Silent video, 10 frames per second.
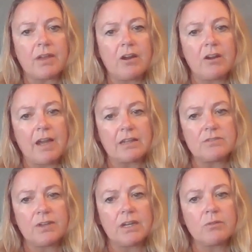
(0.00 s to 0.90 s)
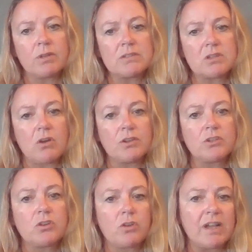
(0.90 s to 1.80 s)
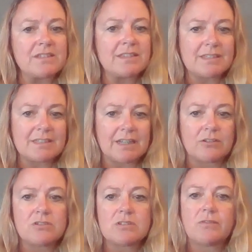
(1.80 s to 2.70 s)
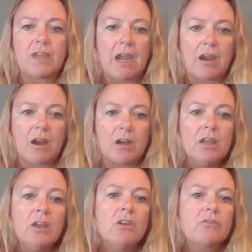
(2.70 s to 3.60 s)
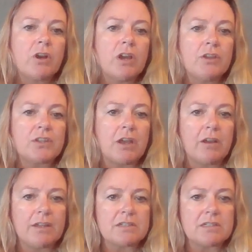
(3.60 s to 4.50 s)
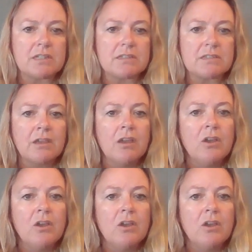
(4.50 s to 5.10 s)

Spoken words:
are activating what is called crisis standards of care for healthcare entities,